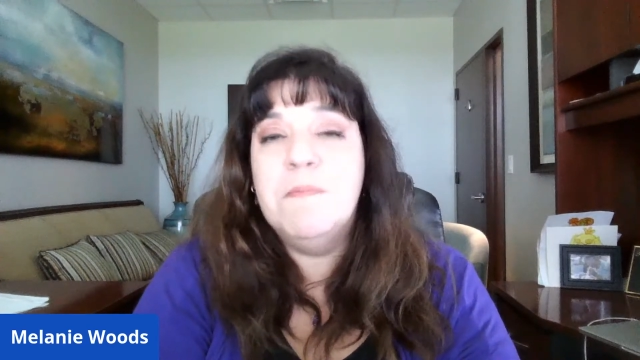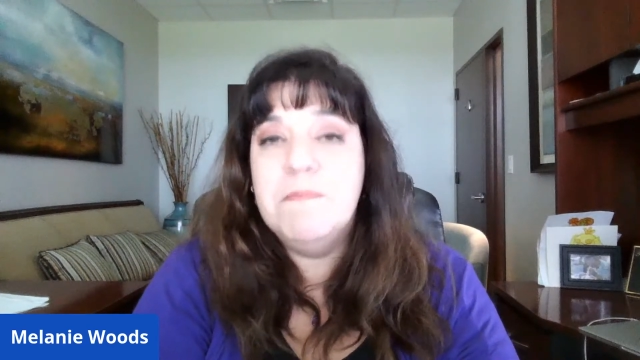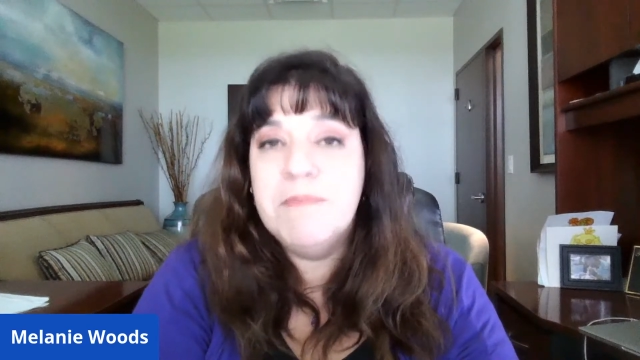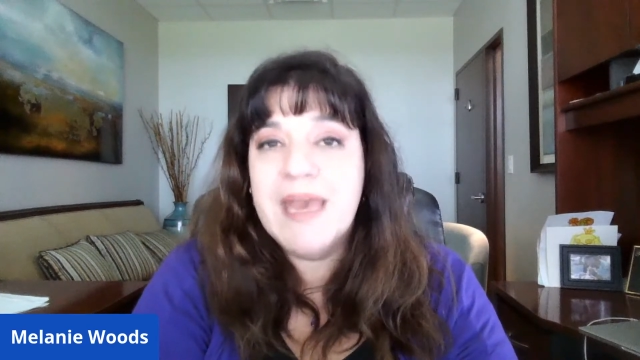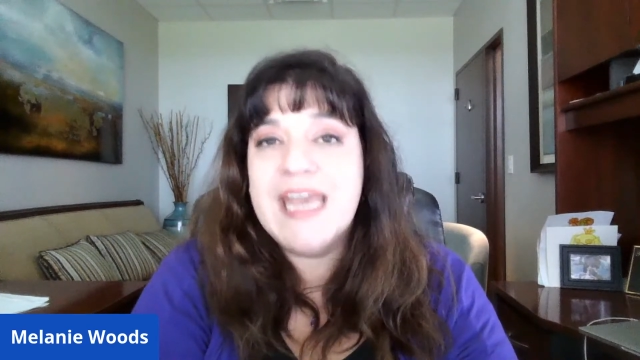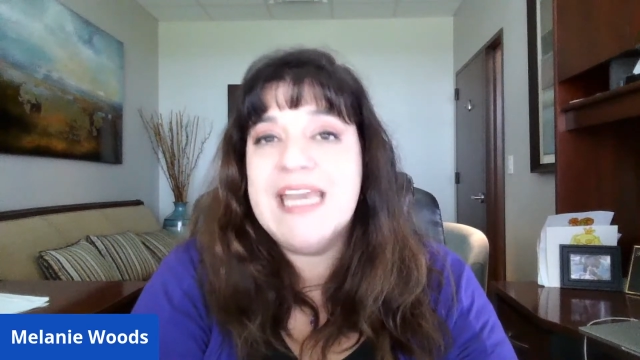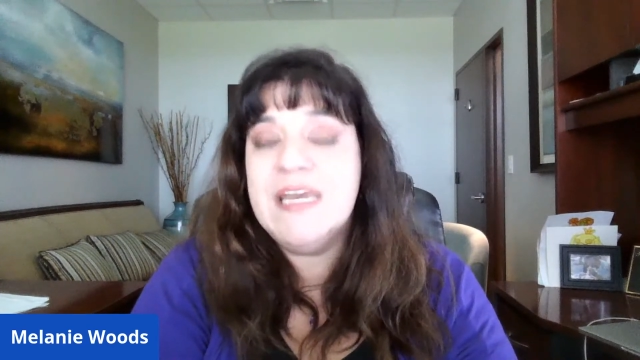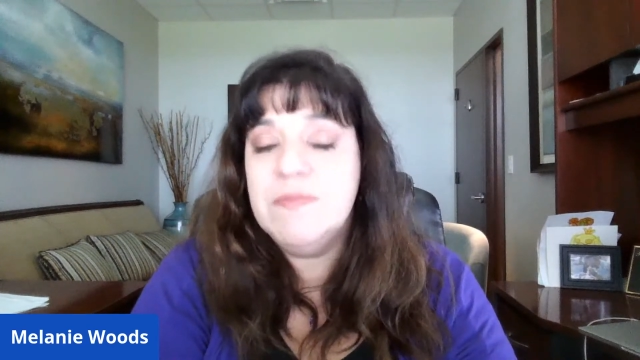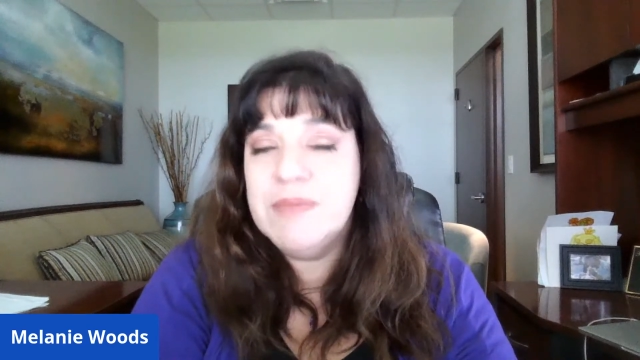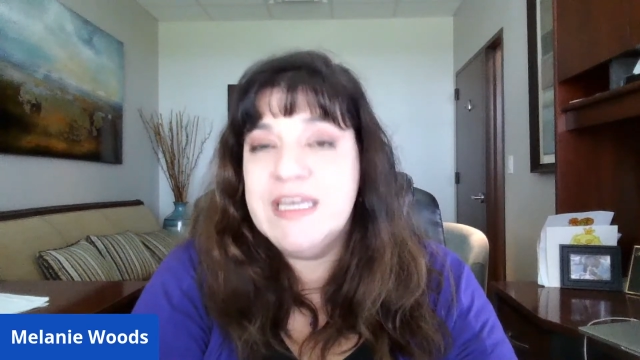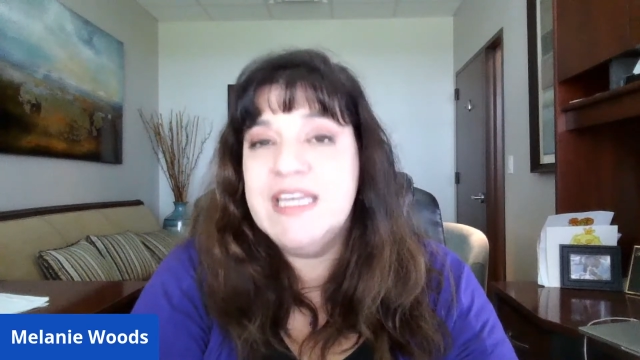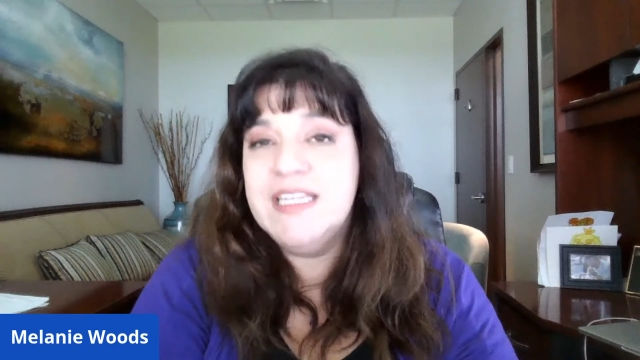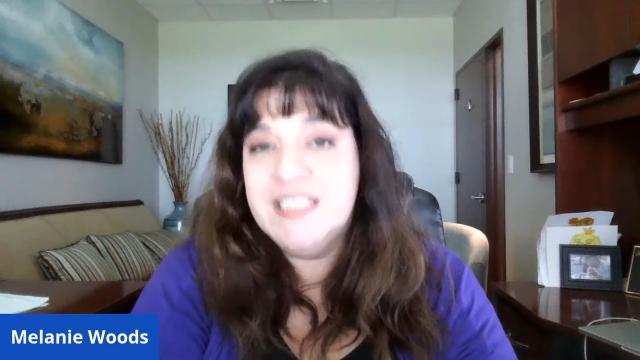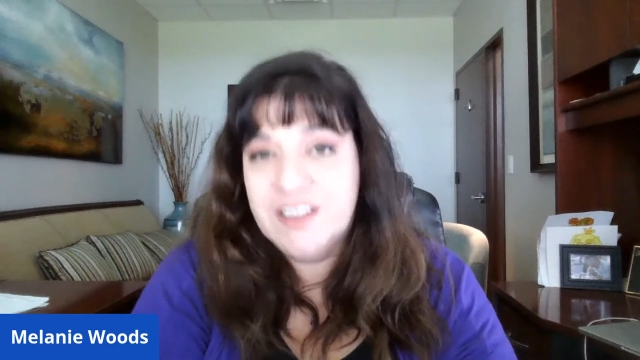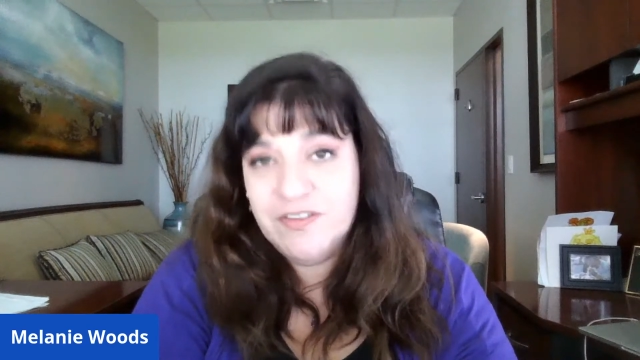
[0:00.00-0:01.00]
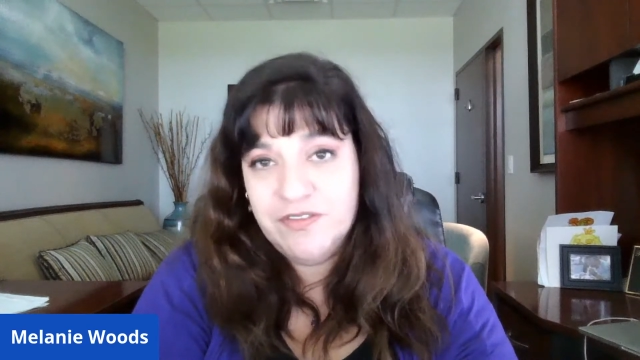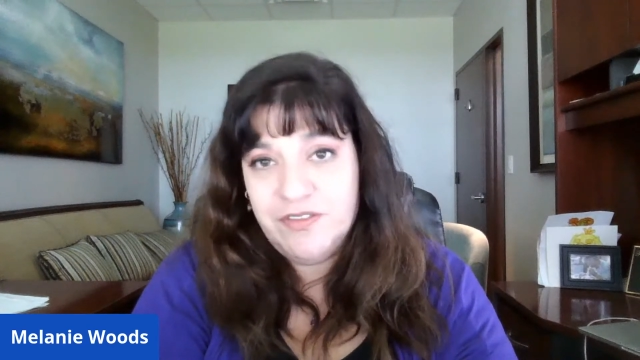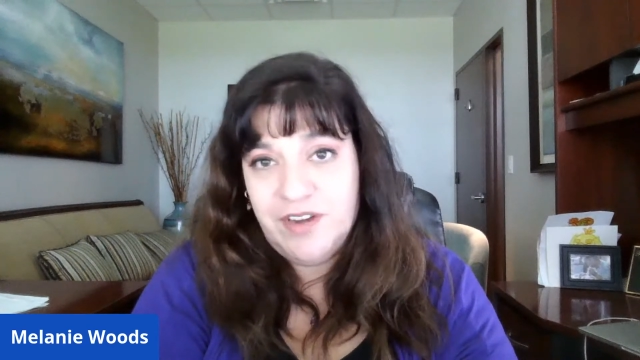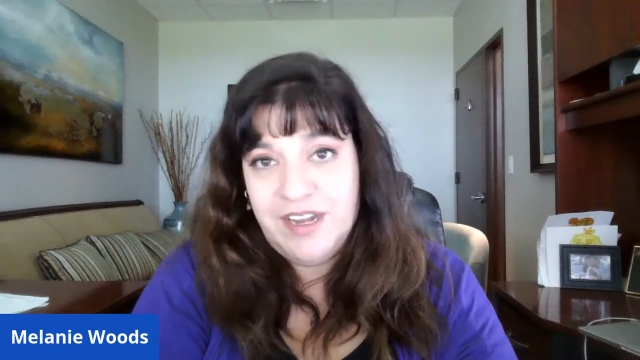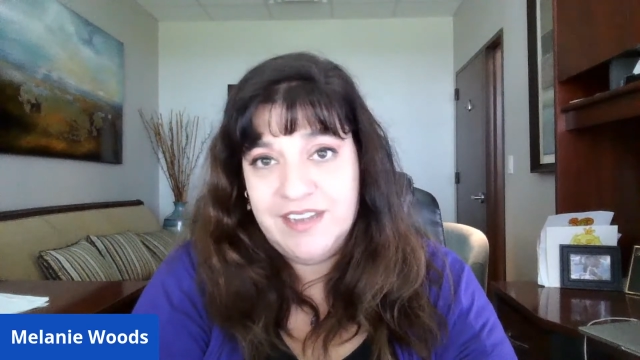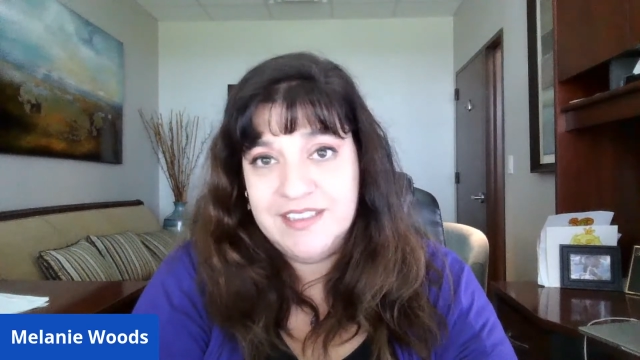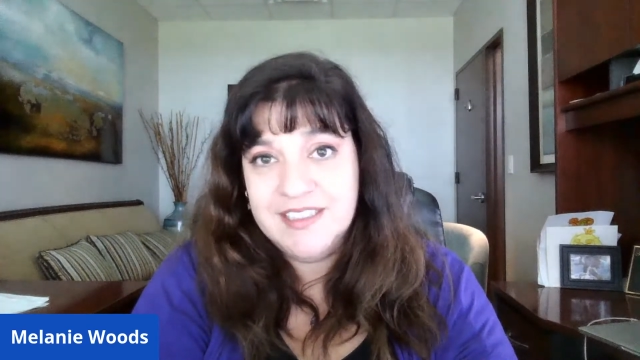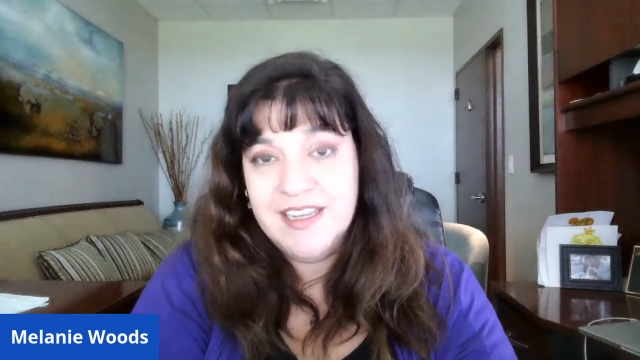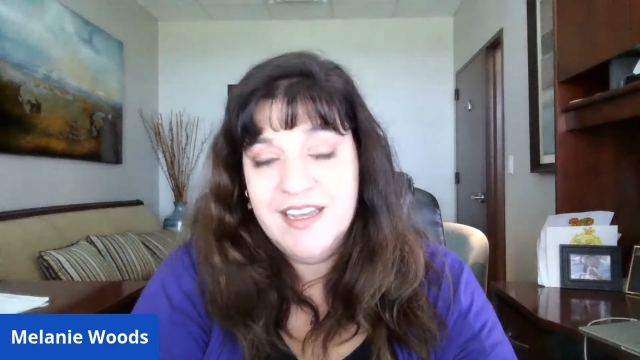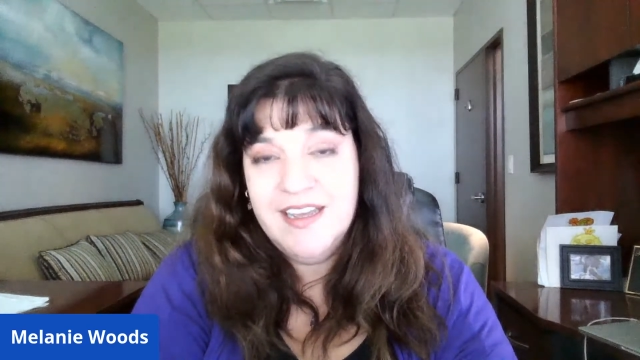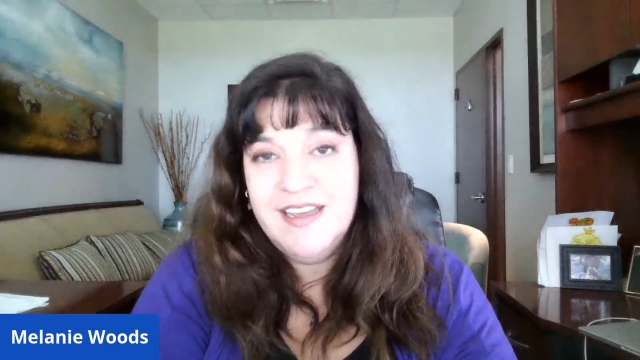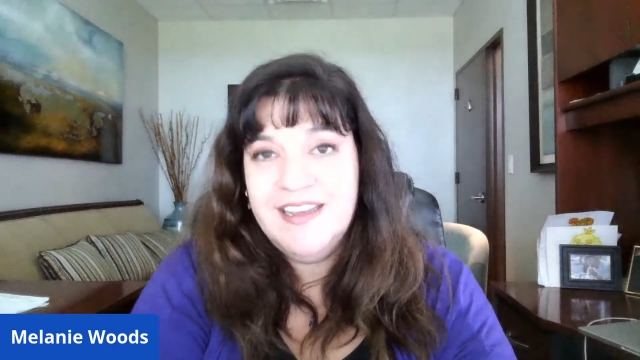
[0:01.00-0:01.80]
may be different